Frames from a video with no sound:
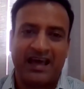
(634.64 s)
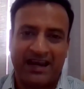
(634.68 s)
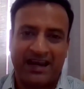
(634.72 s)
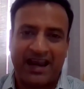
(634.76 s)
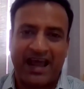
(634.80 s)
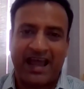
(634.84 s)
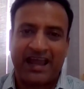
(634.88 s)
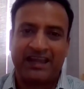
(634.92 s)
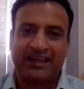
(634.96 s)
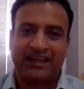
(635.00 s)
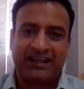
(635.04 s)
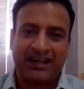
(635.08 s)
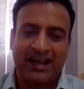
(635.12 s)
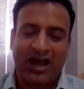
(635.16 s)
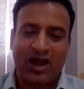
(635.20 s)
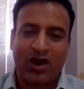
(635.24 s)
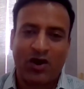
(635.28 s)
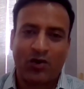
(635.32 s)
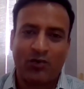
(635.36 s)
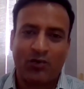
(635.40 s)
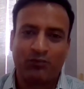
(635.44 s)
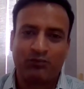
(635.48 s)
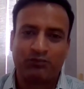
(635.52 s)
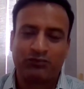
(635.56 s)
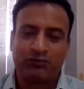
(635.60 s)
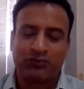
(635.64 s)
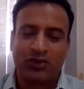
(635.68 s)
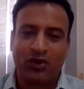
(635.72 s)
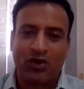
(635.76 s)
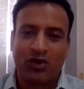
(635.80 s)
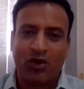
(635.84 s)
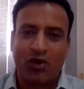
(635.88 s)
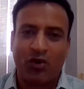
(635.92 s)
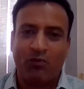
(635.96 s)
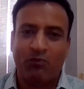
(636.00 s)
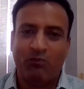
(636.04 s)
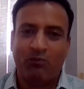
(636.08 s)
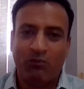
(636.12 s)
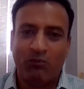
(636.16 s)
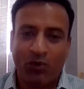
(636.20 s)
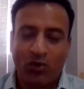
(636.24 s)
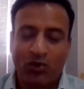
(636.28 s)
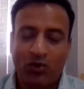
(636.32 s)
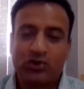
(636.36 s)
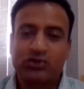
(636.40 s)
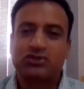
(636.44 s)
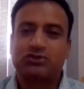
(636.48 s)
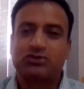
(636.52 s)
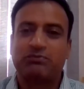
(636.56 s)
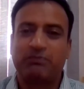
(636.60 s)
Right now,
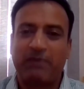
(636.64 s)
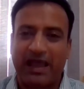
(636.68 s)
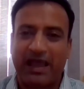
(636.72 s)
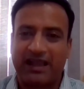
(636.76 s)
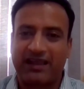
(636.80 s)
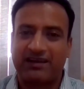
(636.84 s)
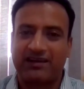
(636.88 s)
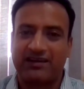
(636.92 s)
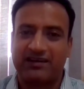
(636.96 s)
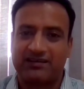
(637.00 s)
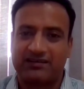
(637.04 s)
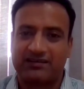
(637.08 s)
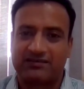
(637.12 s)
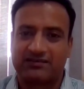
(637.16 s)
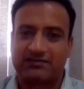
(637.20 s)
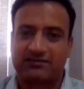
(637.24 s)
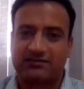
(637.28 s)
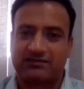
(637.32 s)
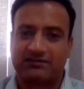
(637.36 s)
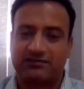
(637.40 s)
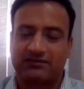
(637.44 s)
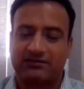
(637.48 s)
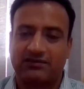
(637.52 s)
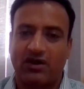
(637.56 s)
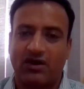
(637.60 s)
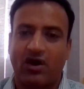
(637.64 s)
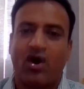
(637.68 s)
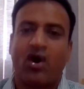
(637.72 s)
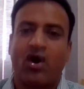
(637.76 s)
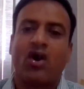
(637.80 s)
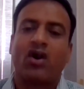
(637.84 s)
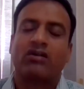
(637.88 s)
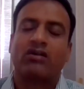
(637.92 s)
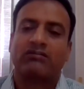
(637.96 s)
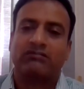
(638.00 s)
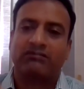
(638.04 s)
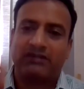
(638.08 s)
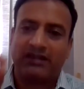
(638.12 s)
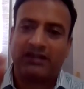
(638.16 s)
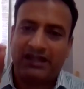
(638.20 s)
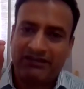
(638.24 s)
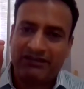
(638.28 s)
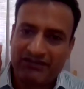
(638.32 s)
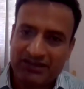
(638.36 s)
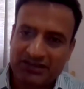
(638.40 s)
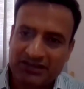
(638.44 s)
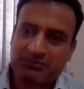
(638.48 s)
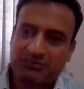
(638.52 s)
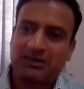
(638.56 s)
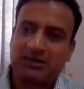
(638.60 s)
most bankers or
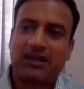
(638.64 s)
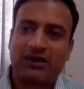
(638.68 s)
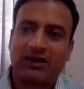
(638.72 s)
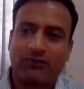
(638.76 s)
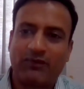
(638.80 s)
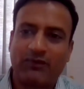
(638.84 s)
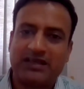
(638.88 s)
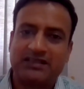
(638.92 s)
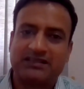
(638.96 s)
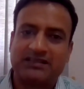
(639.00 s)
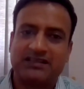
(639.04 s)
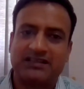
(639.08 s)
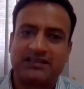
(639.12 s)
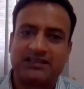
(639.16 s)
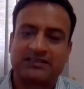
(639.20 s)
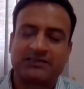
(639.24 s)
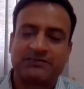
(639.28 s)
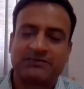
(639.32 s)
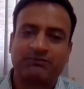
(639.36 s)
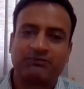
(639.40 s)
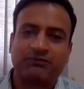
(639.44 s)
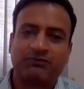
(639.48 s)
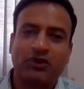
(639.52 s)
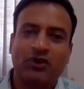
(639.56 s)
investment advisors